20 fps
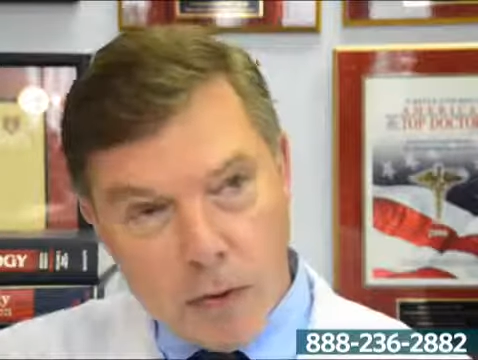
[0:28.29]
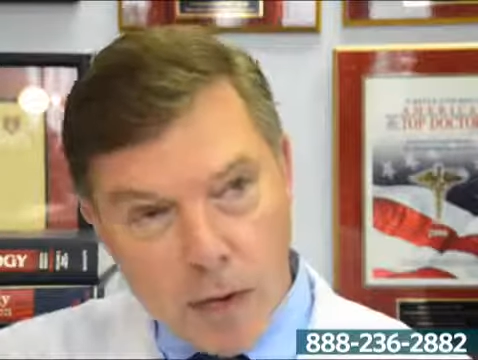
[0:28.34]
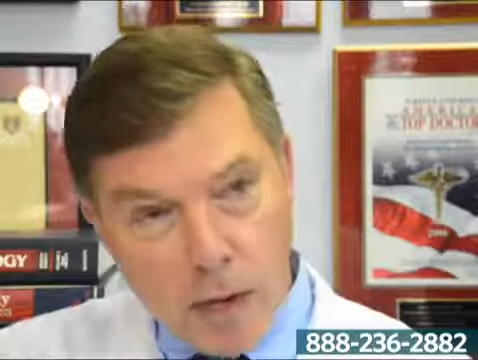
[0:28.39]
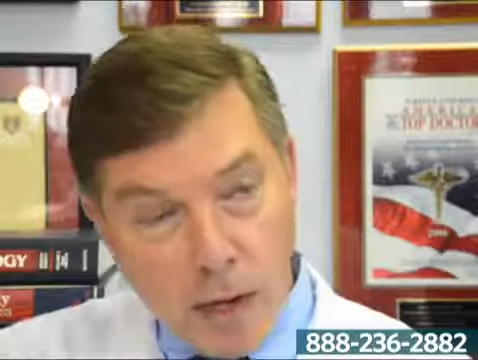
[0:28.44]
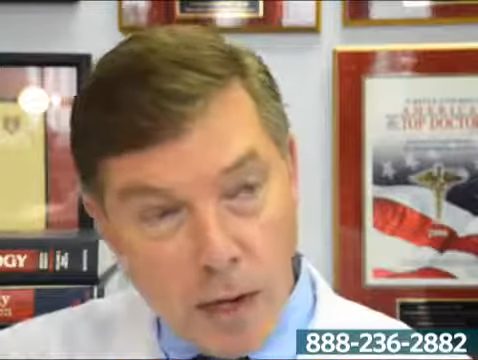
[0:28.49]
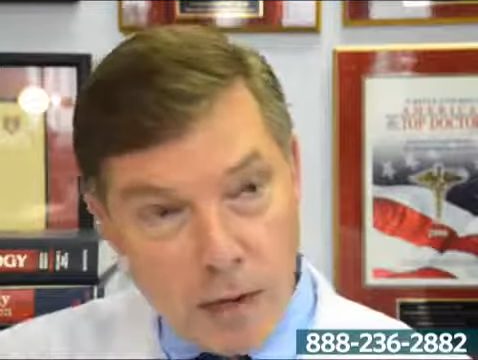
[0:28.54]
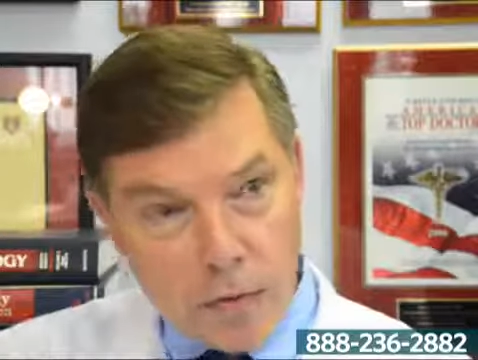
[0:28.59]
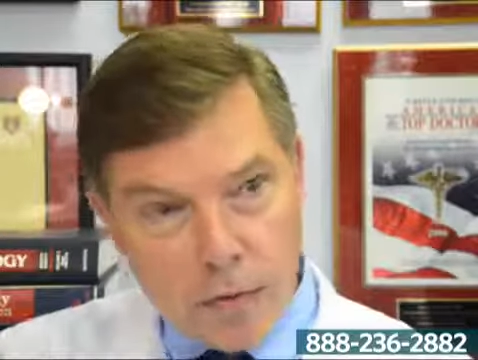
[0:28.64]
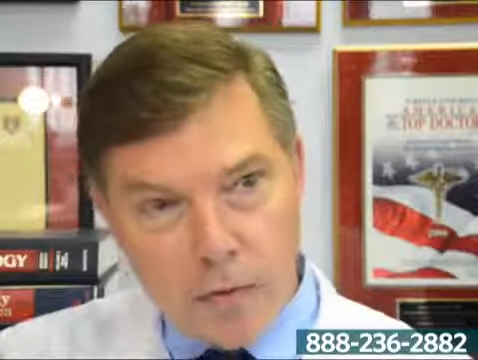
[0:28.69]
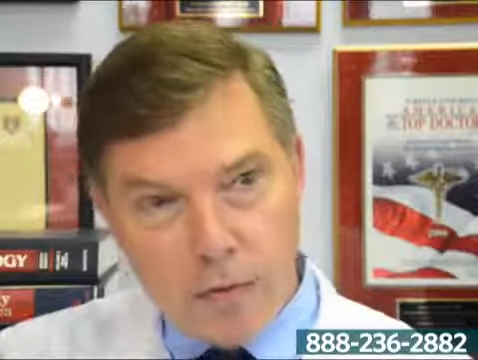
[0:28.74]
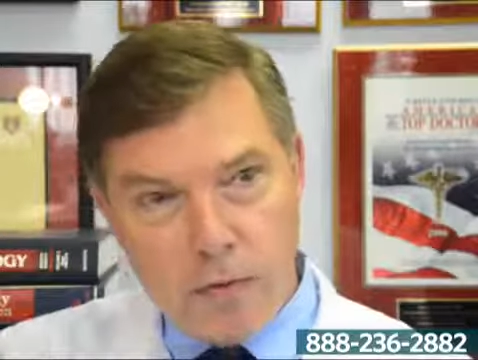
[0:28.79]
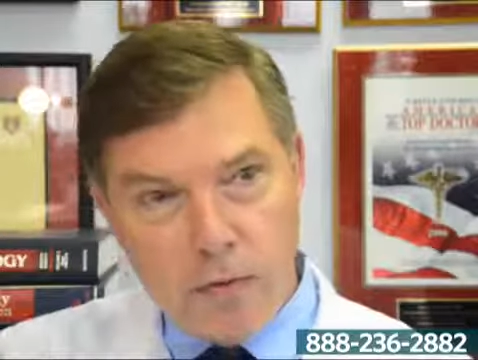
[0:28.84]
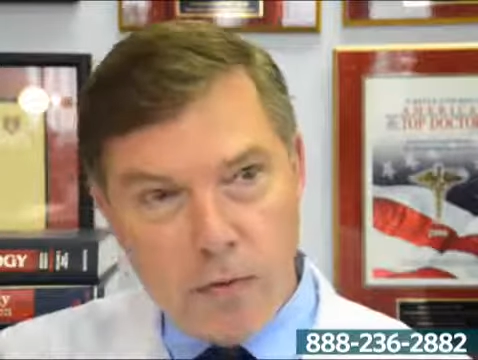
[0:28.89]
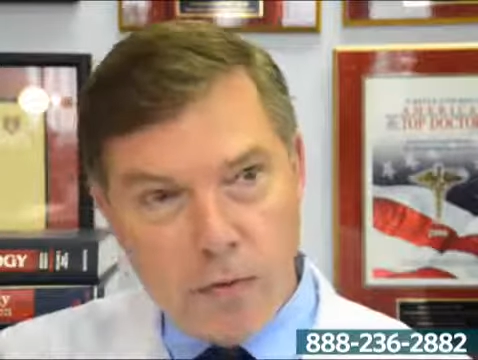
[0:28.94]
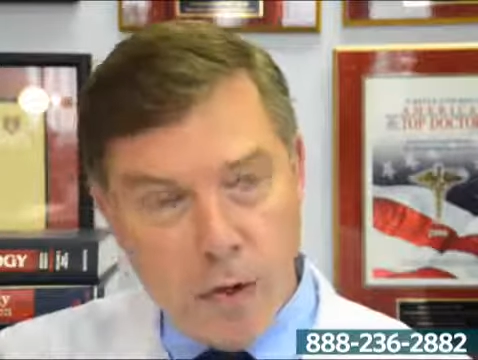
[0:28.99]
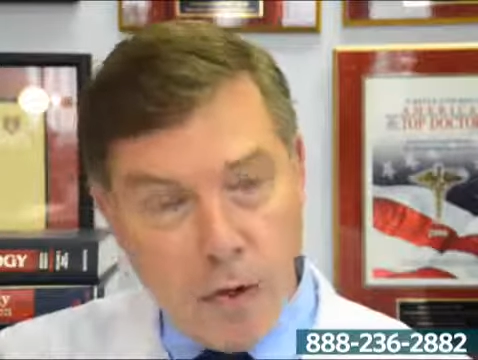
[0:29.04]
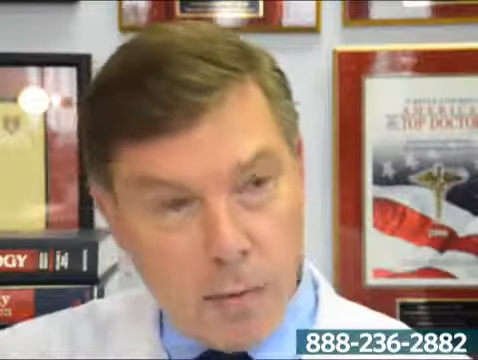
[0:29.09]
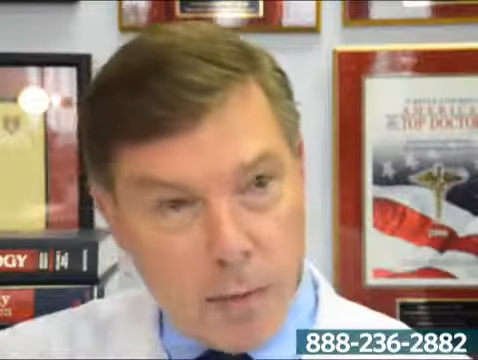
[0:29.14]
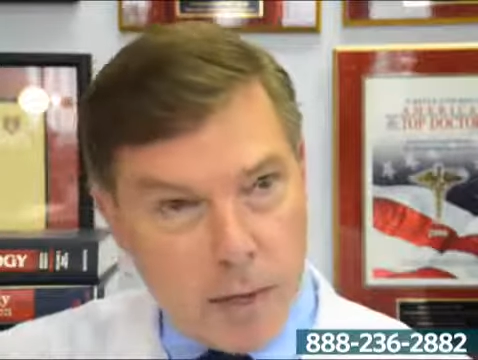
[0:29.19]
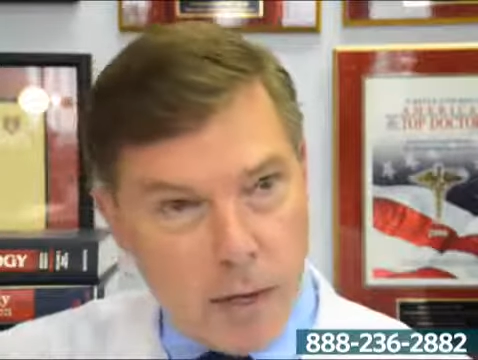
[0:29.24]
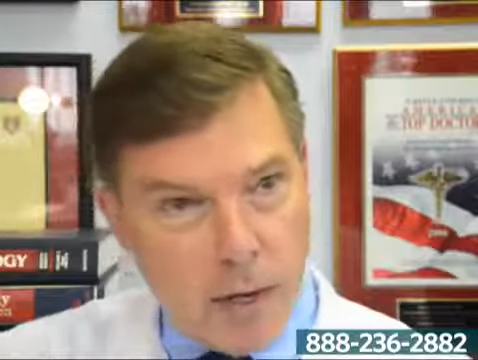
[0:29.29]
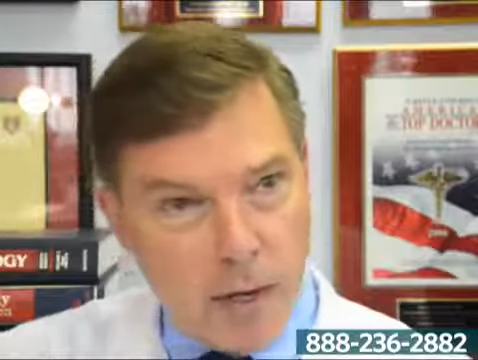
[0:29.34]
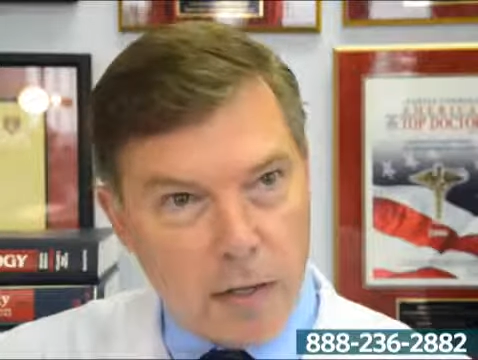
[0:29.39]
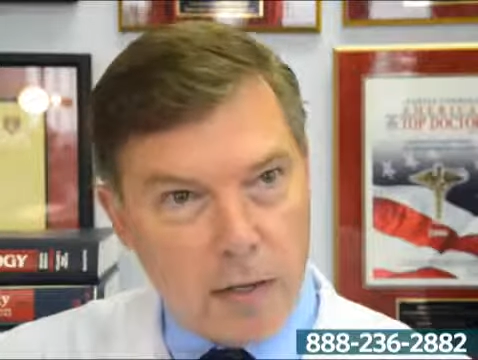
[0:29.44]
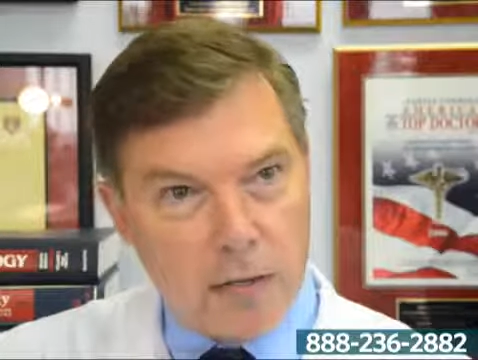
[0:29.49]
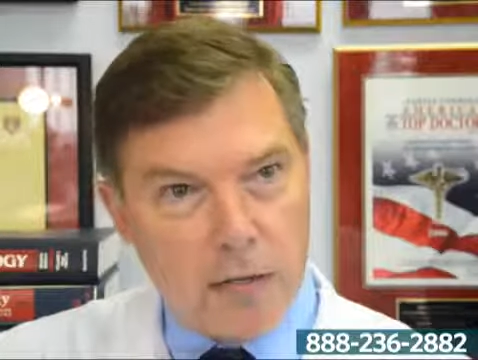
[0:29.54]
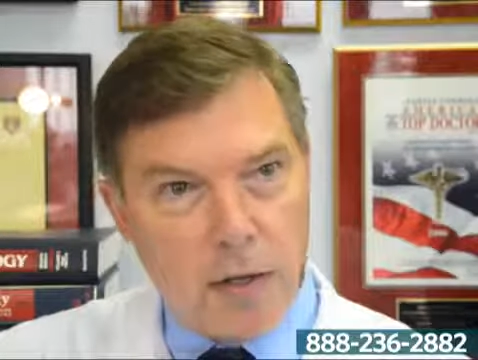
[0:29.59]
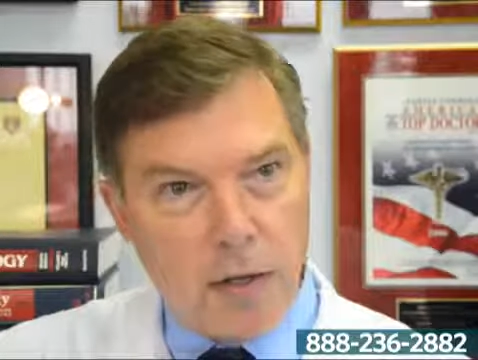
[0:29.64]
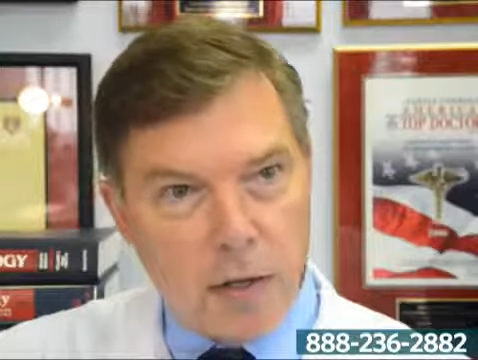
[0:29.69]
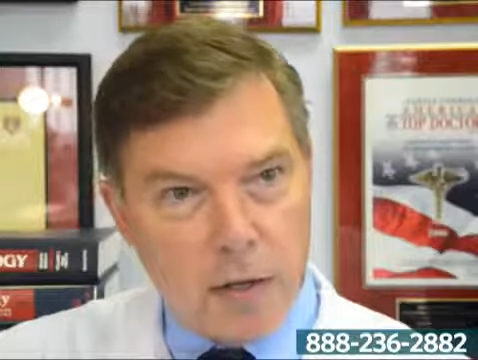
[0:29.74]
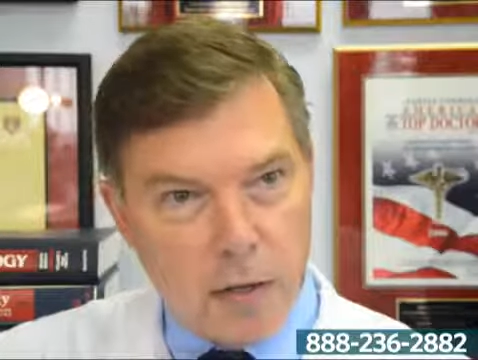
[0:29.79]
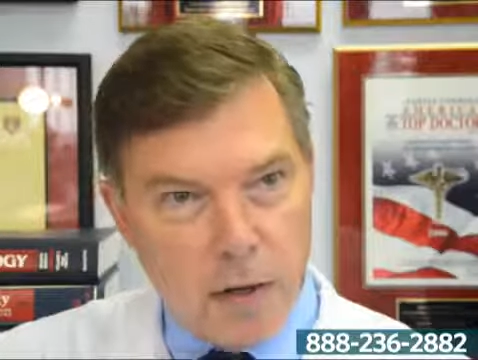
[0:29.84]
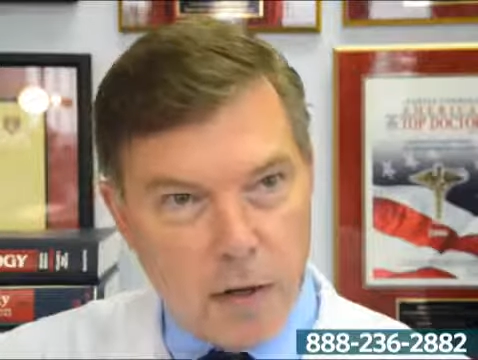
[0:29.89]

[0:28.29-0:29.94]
Gases, carbon dioxide,